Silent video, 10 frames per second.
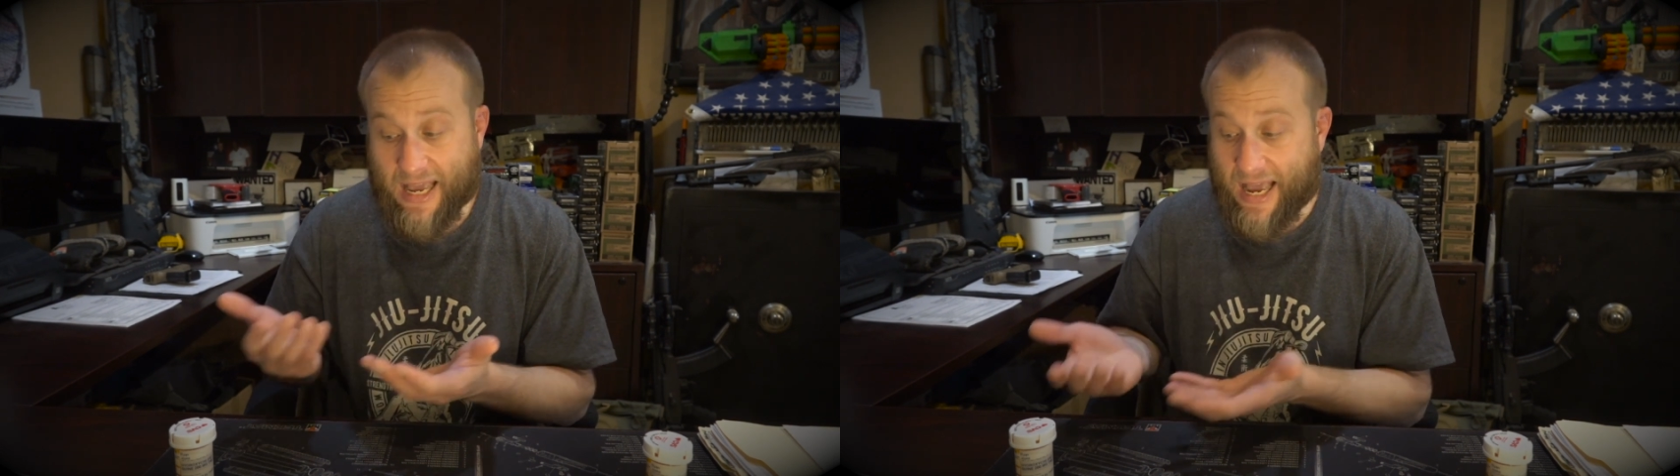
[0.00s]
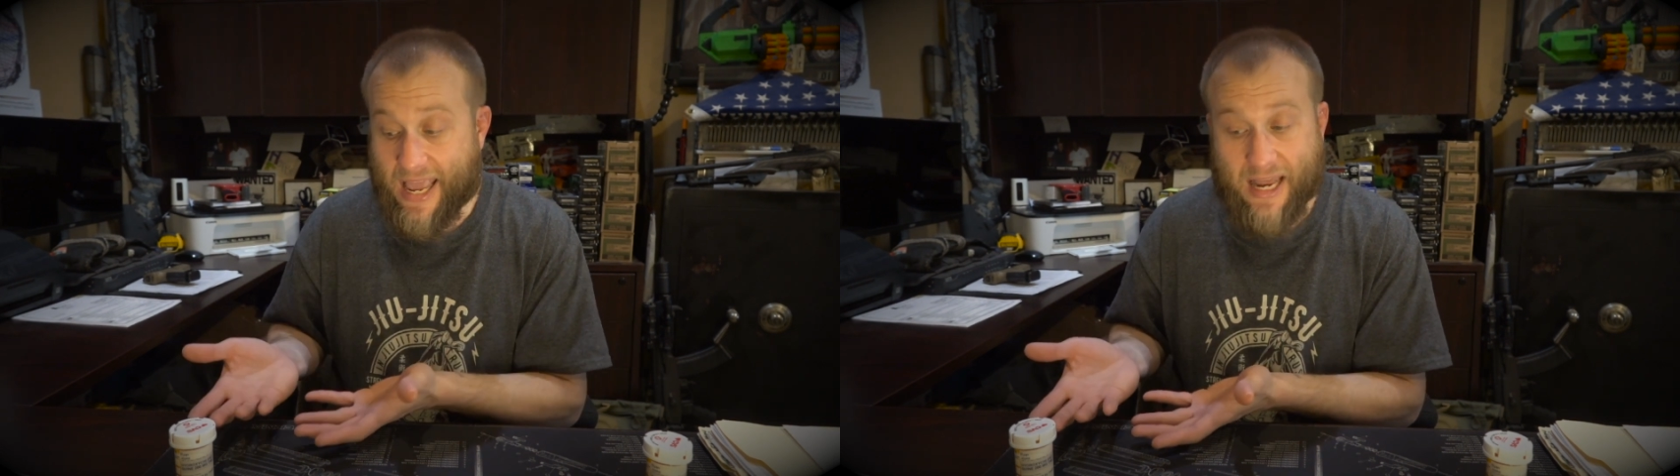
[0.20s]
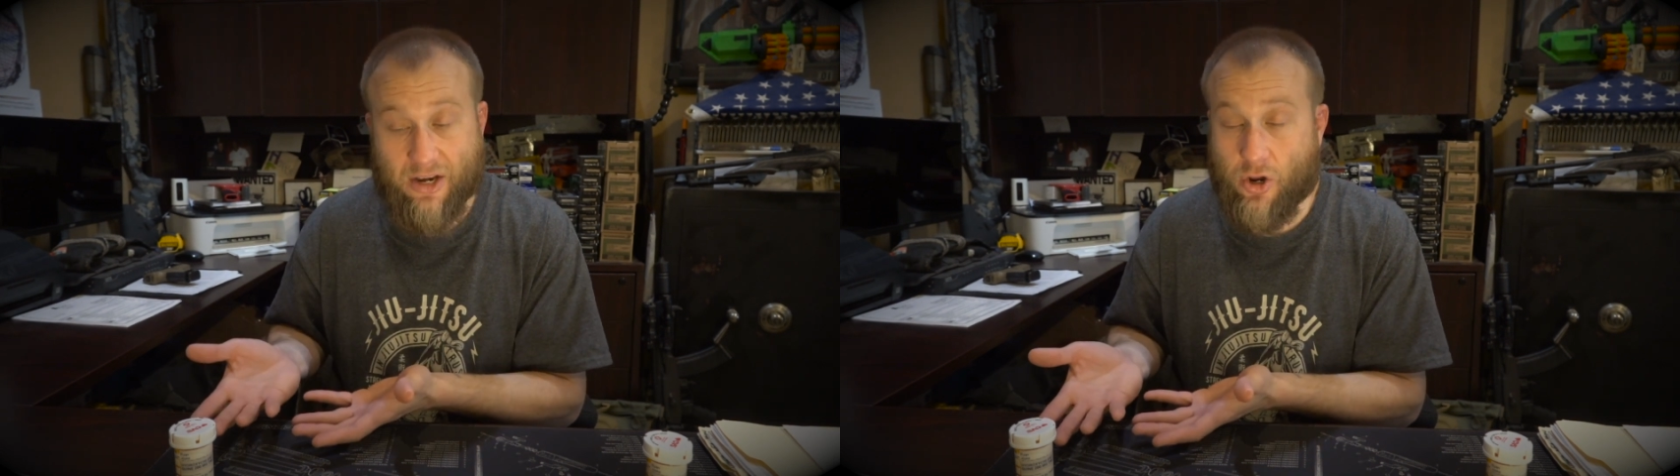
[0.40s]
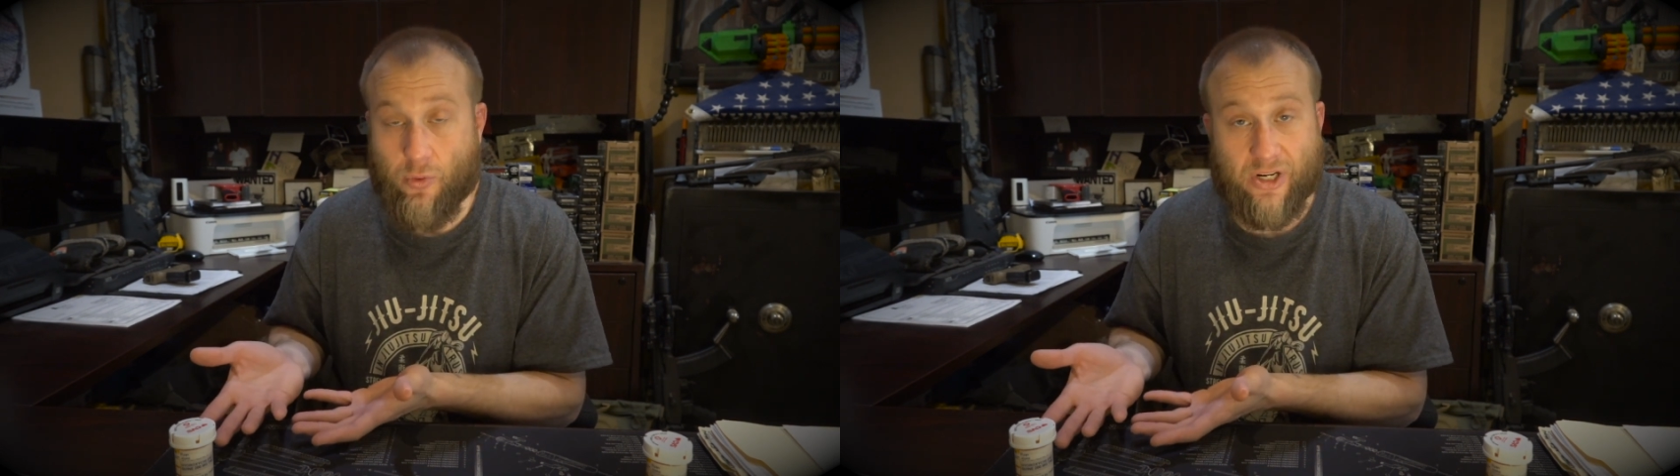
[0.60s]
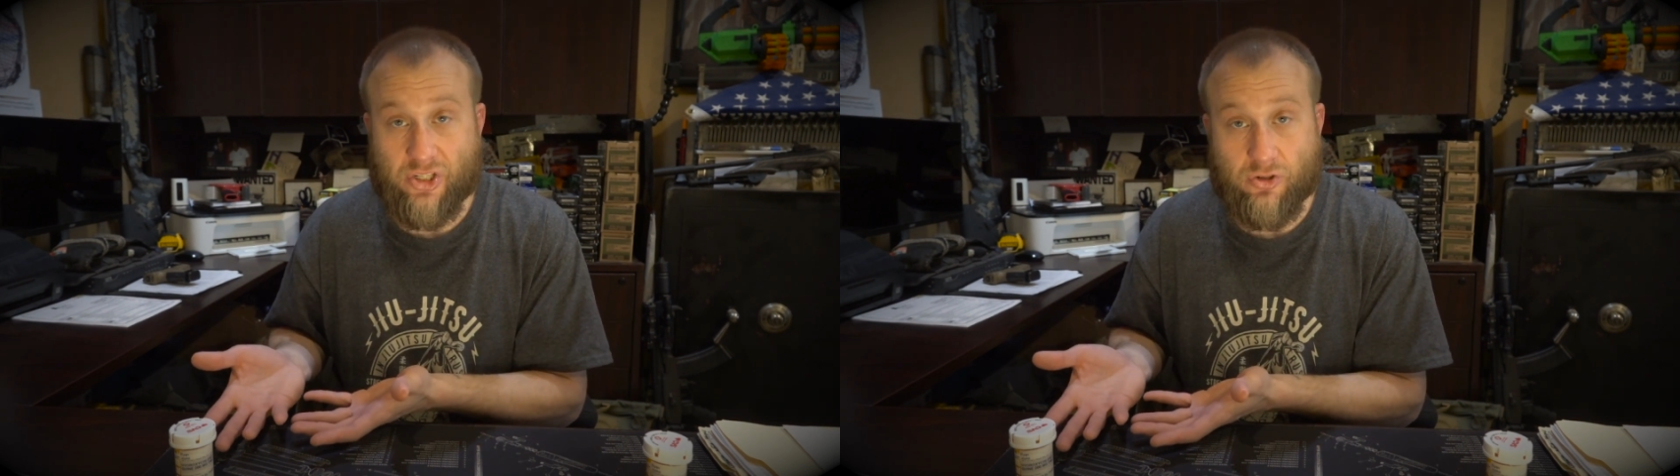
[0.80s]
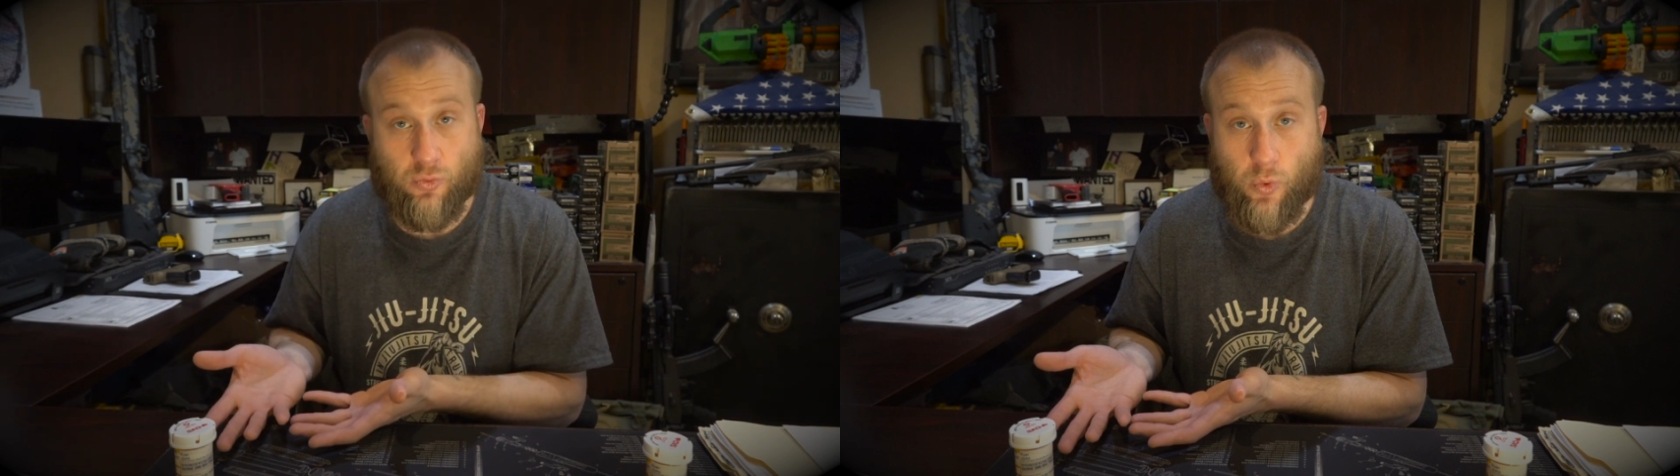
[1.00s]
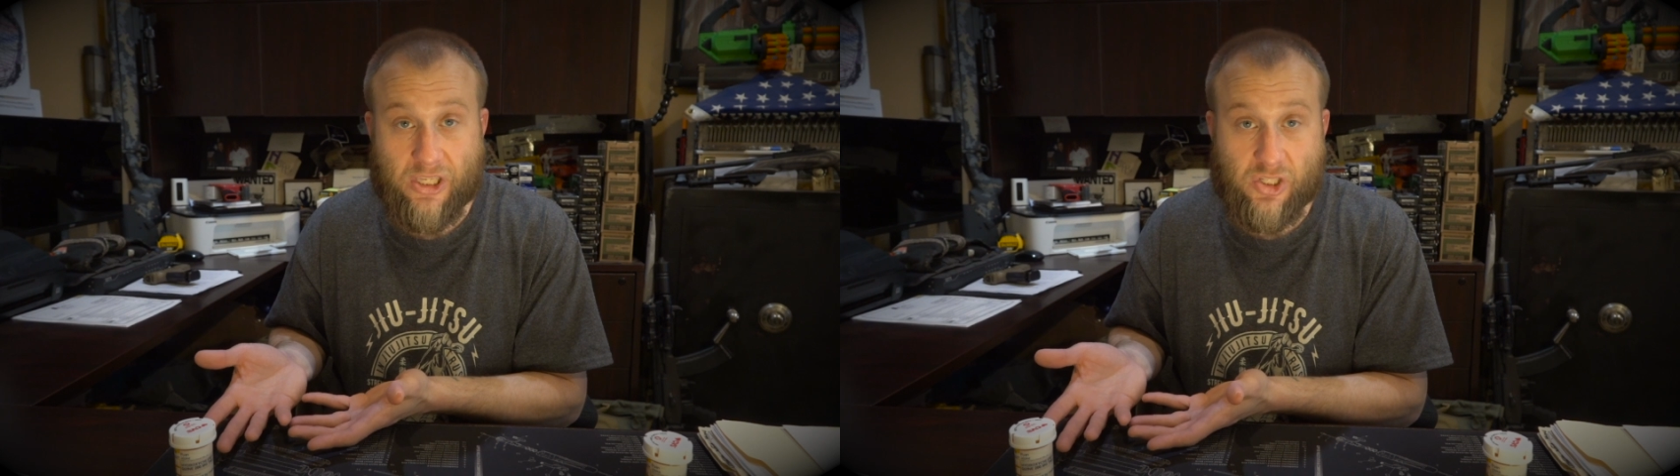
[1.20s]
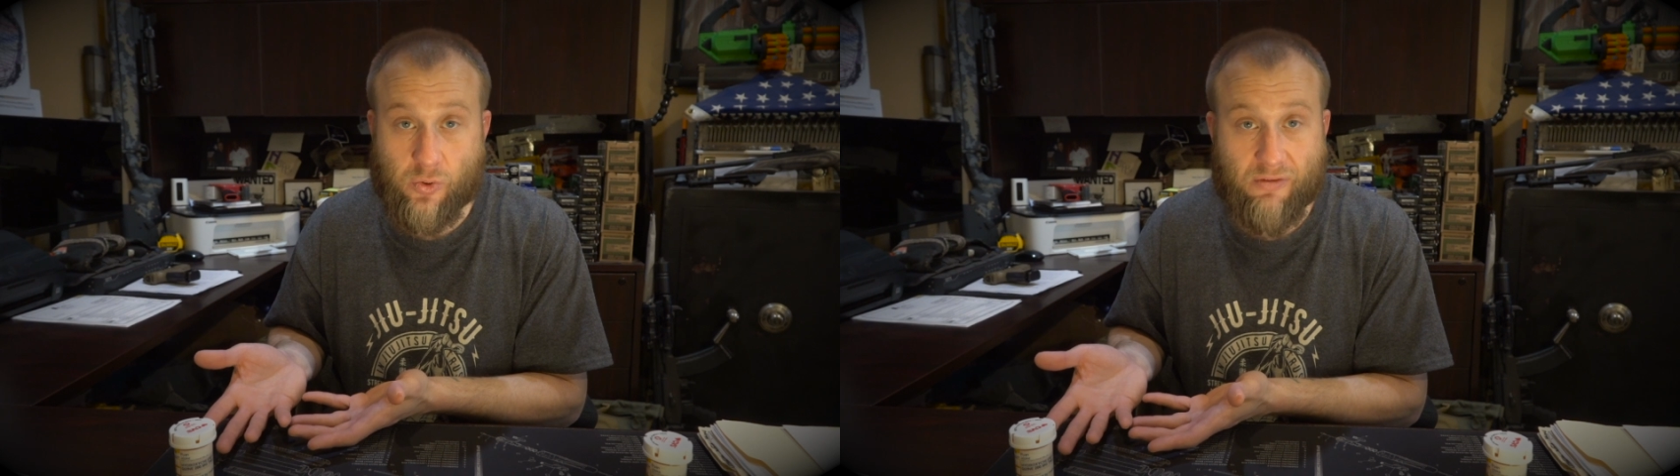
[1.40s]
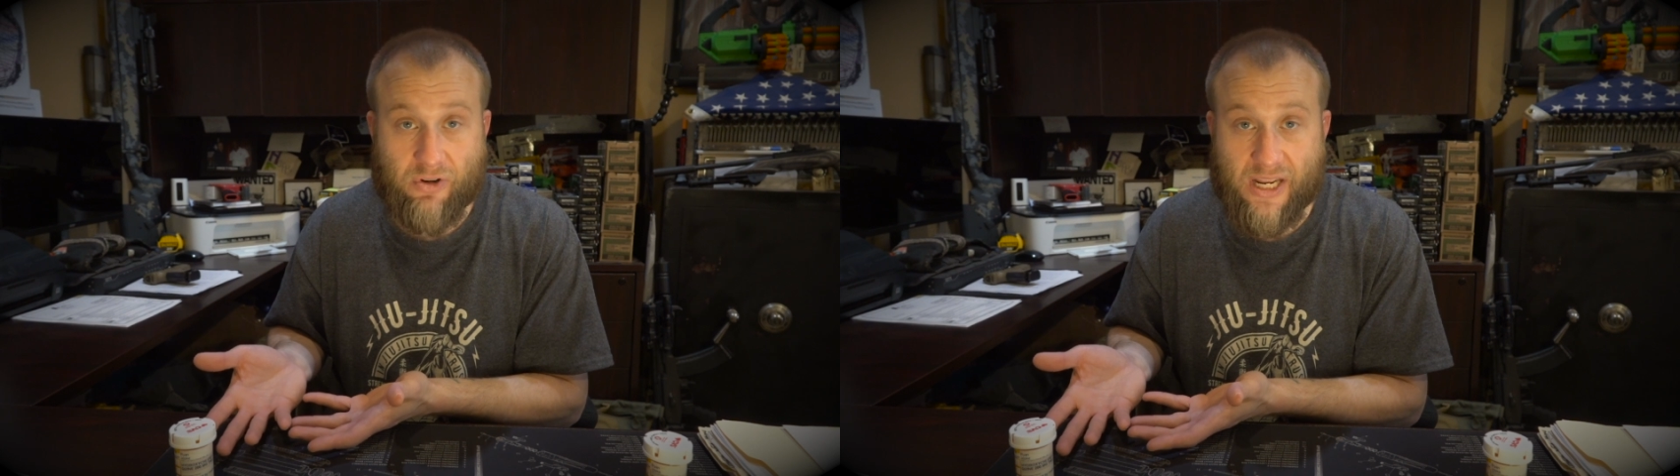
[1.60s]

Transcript: I had no issues whatsoever